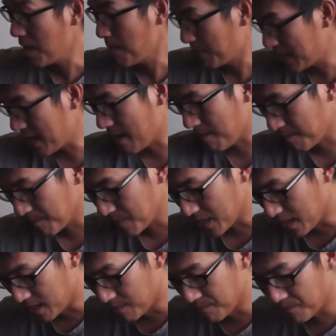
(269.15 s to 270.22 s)
But yeah,
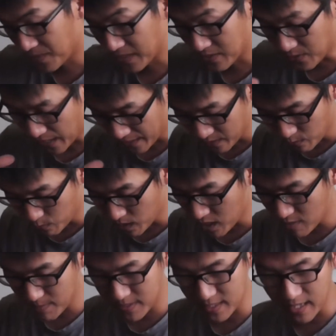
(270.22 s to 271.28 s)
so I know
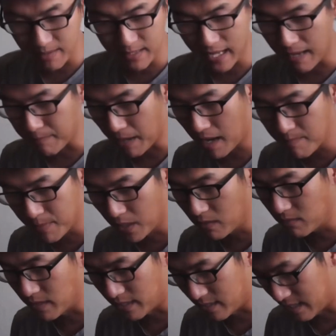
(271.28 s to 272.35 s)
100% that my
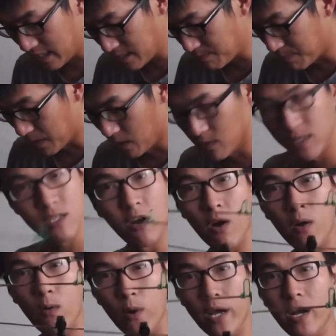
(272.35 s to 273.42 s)
bow, this
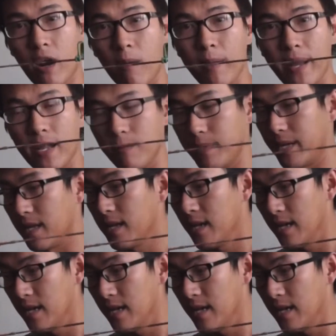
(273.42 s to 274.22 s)
Hoyt Carbon Element,